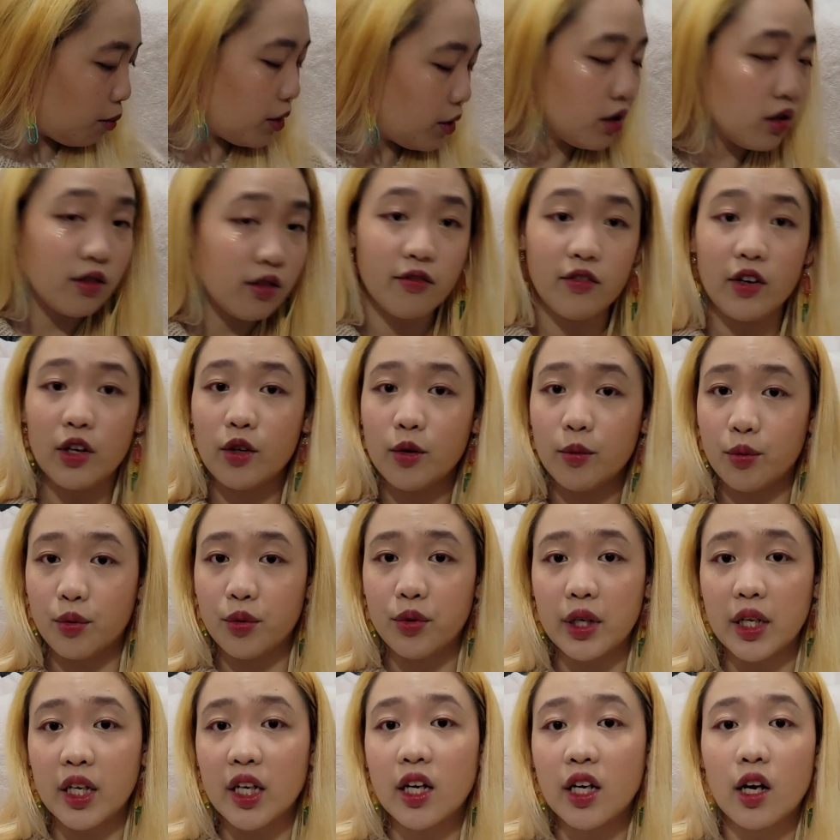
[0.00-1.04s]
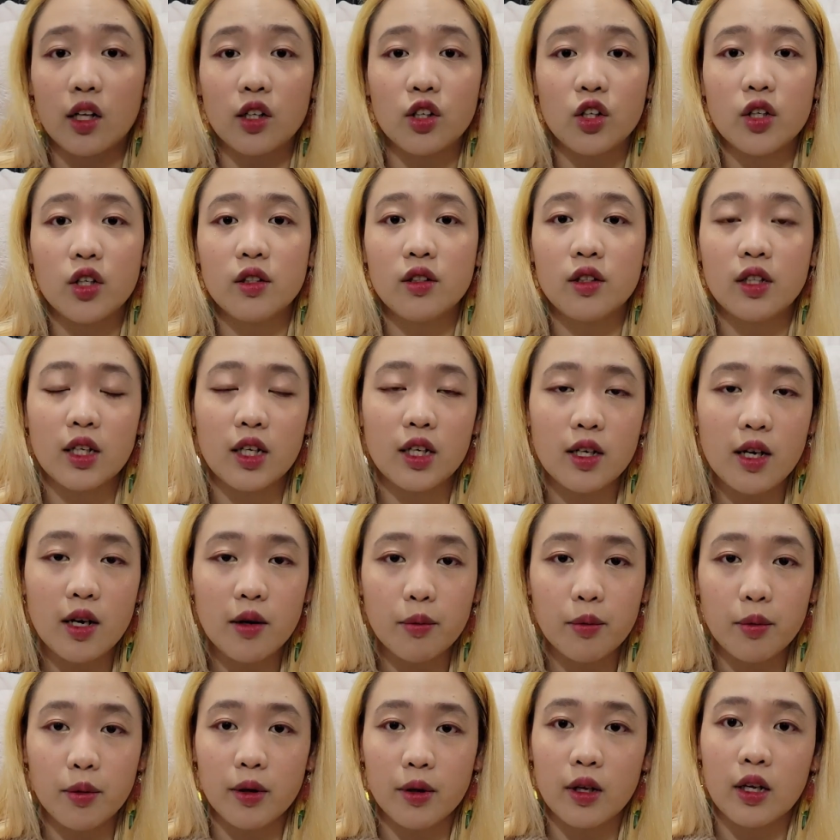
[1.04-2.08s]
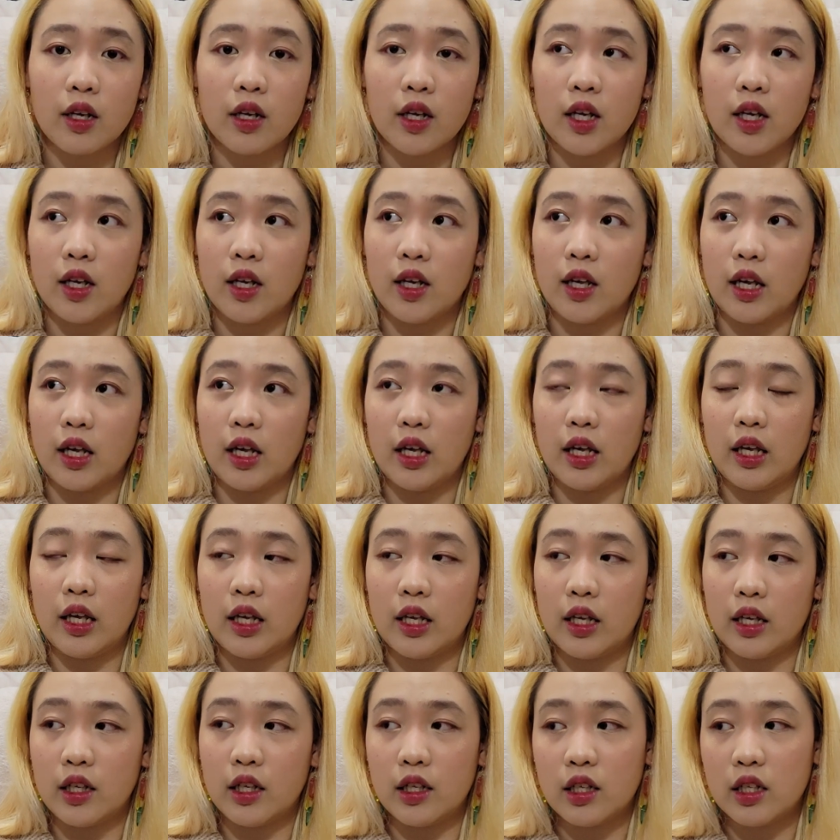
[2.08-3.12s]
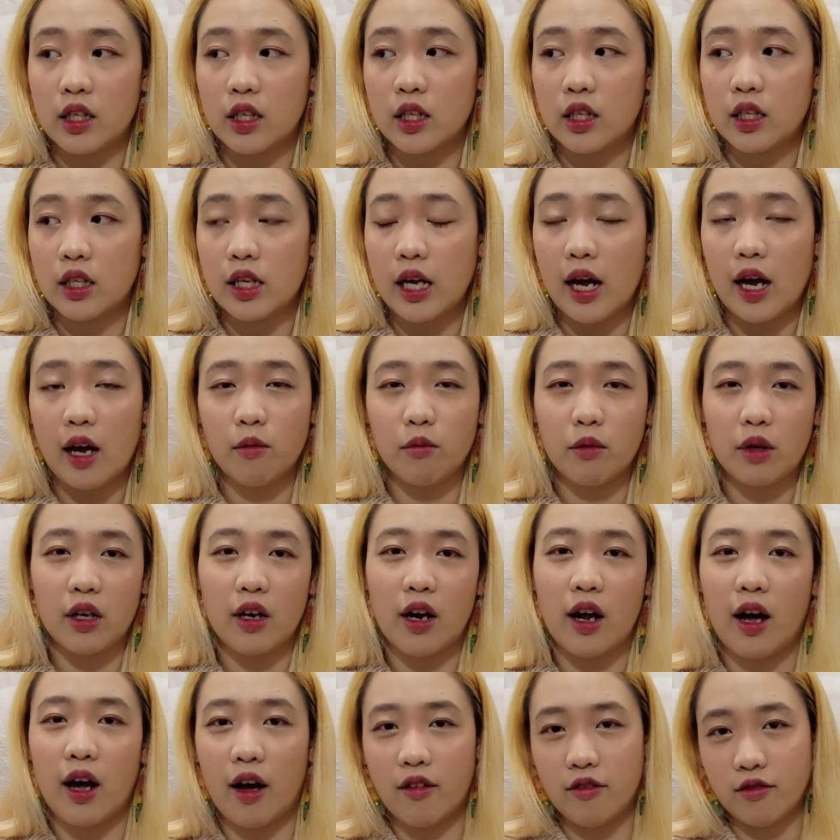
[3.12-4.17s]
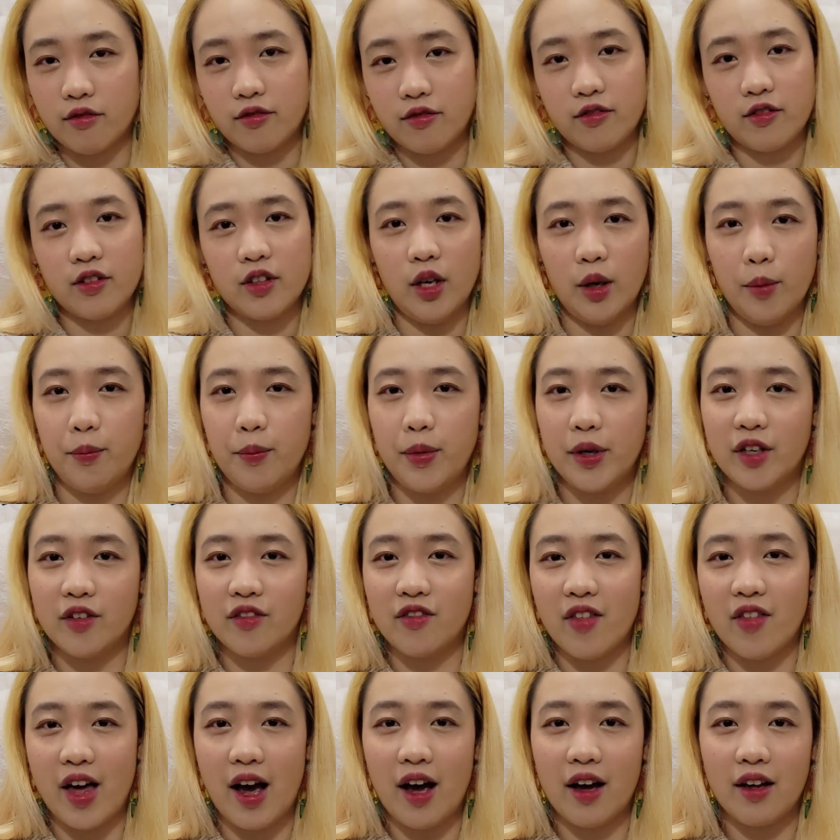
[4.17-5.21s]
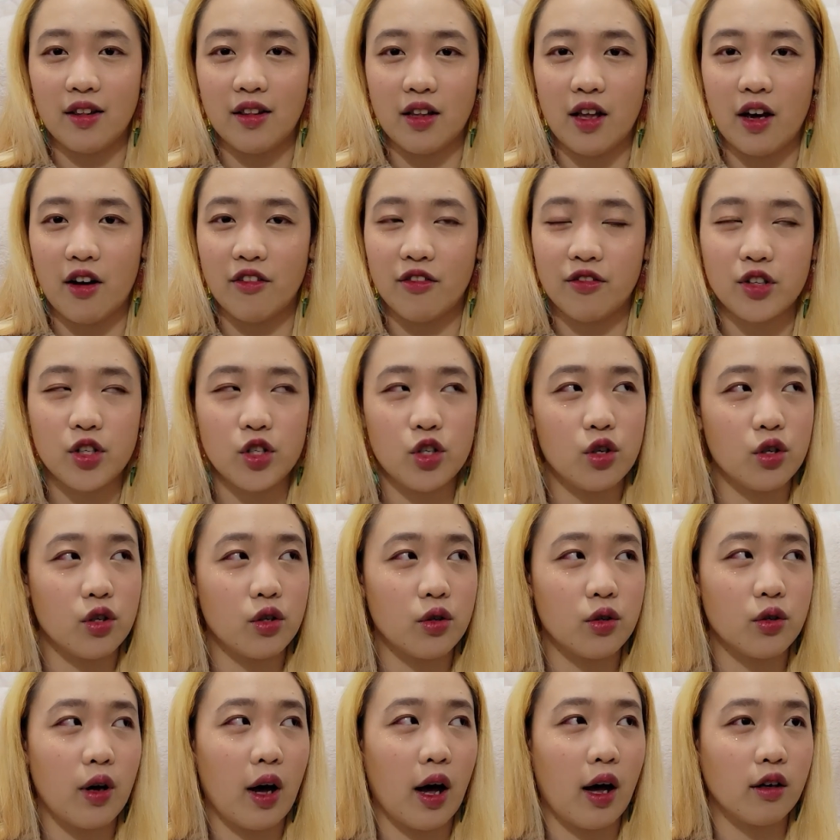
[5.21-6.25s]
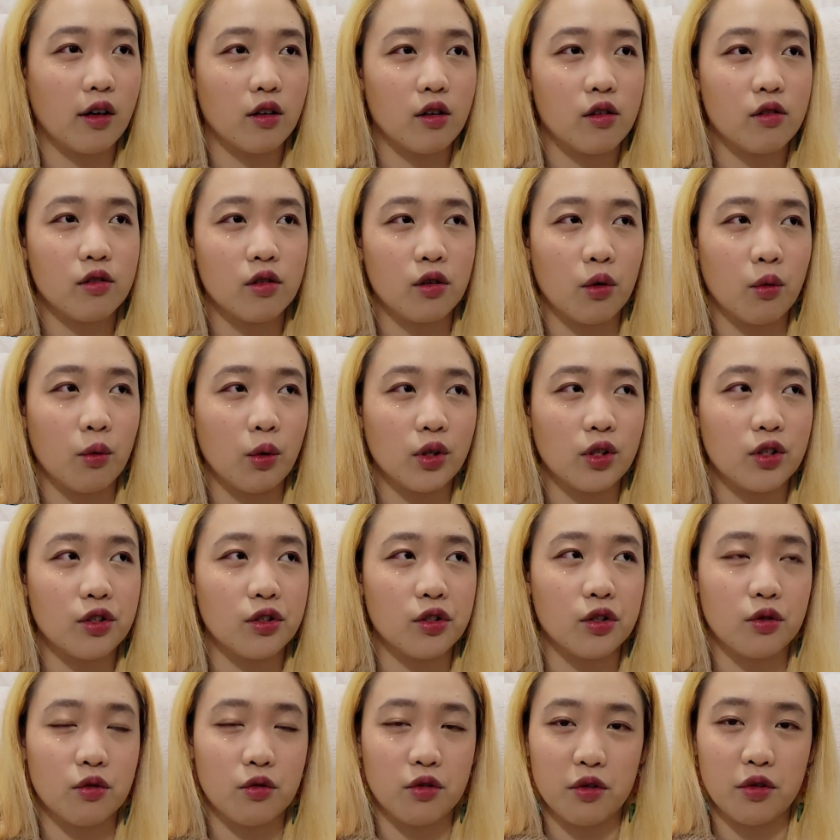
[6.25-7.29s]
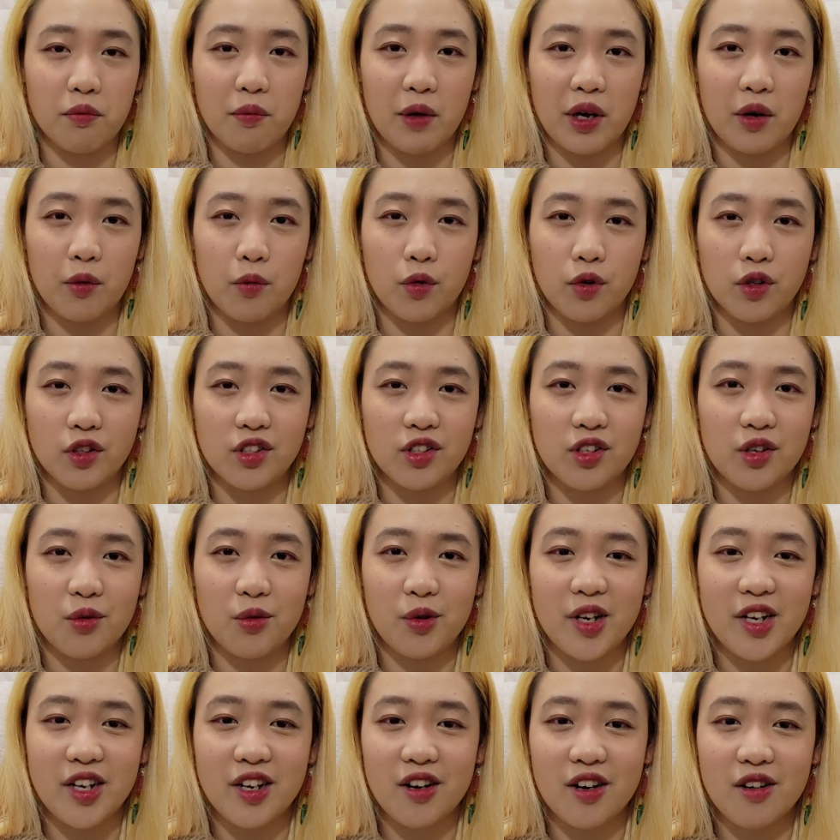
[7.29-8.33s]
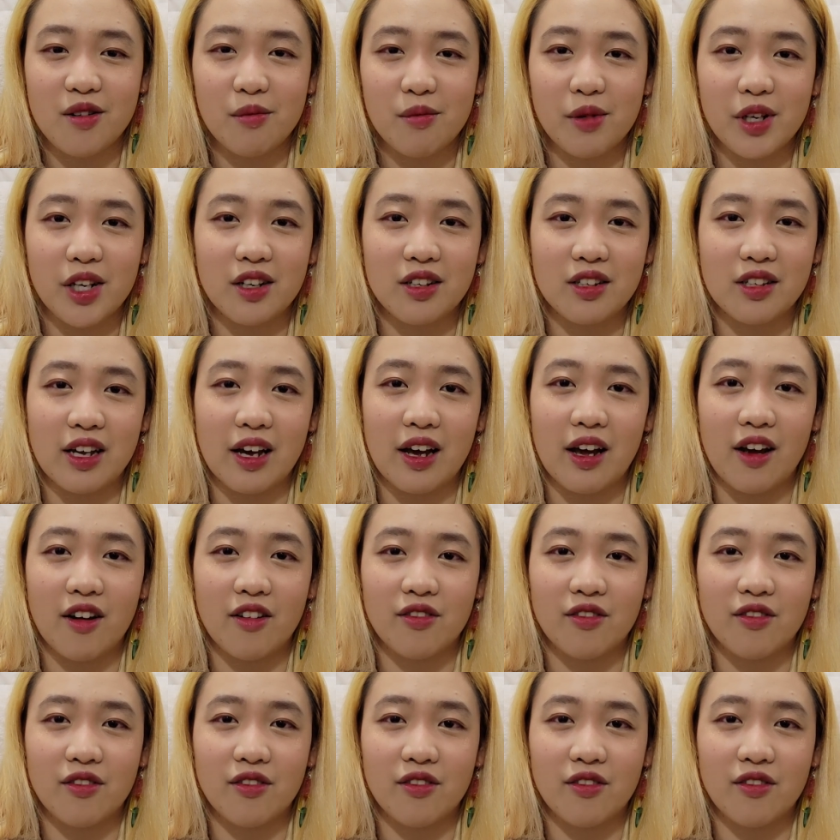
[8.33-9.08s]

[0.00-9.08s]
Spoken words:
But it's a very pretty color and knitted up. And yeah, I'm gonna have a bit of that left too. I don't know what to do with my worsted weight yarn because I